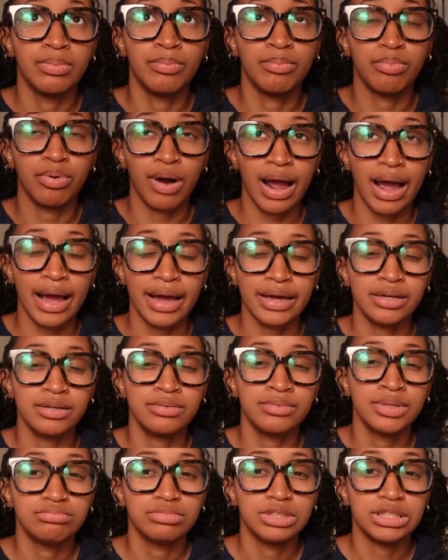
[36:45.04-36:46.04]
Bride,
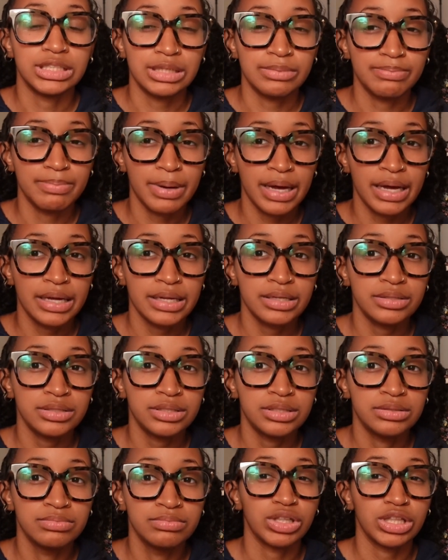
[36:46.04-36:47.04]
Deep End,
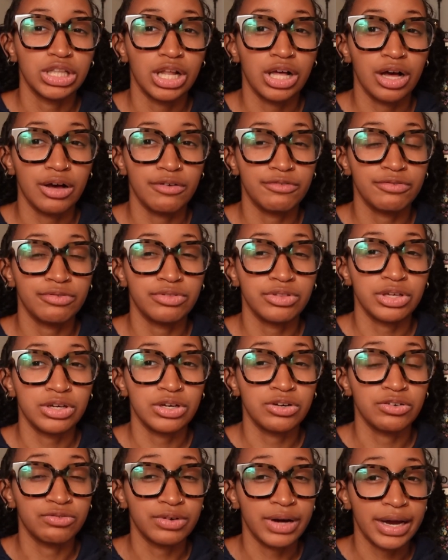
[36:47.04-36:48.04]
Love
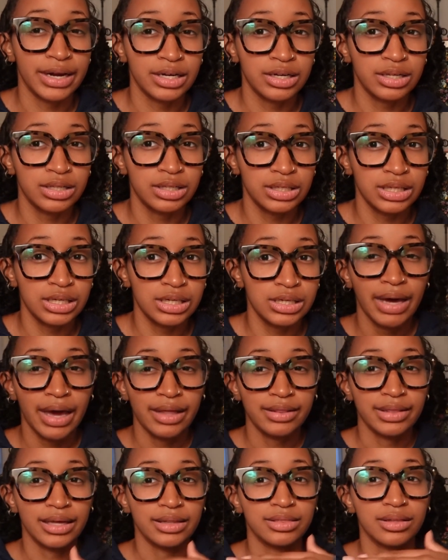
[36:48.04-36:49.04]
Theoretically,
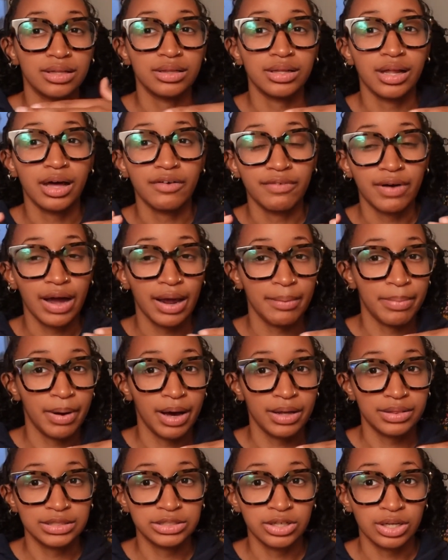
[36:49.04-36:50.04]
and like The Love
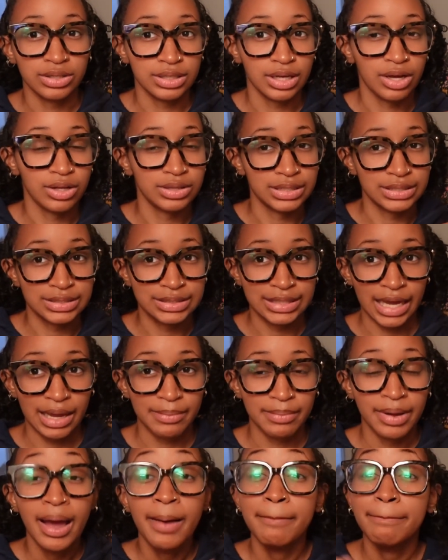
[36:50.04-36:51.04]
Hypothesis on the same.
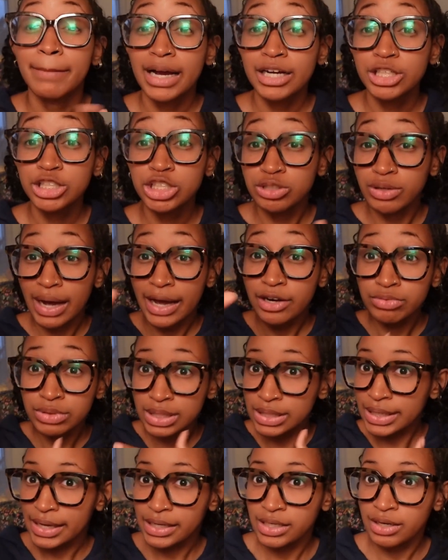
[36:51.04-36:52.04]
Mind you, I don't
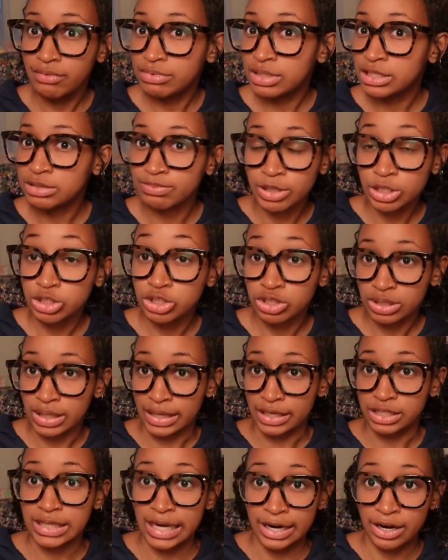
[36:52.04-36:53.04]
think any of these books are like
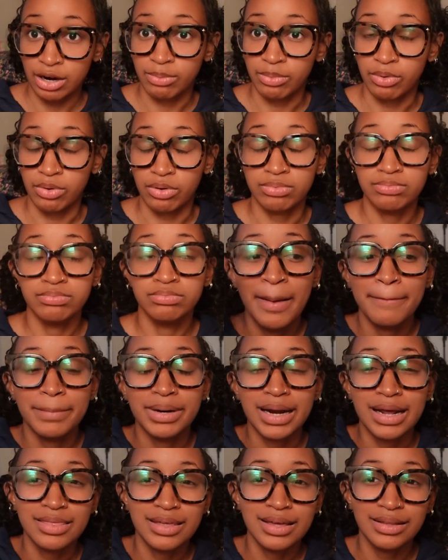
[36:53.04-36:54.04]
terrible, but
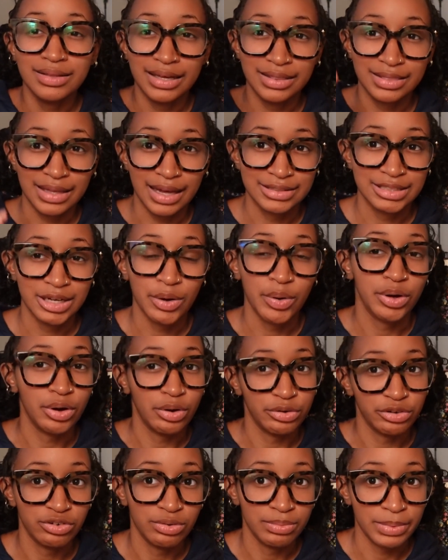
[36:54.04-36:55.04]
I think like that's how it
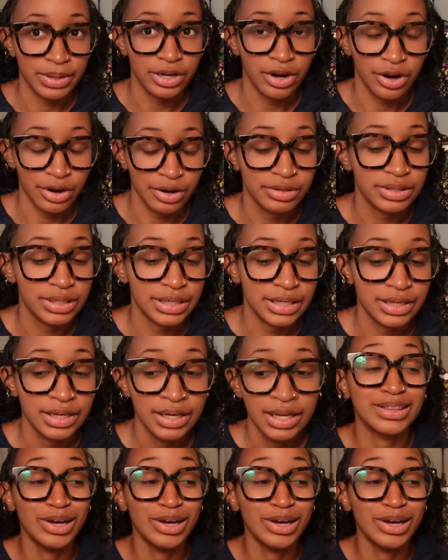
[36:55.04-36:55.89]
goes for me currently.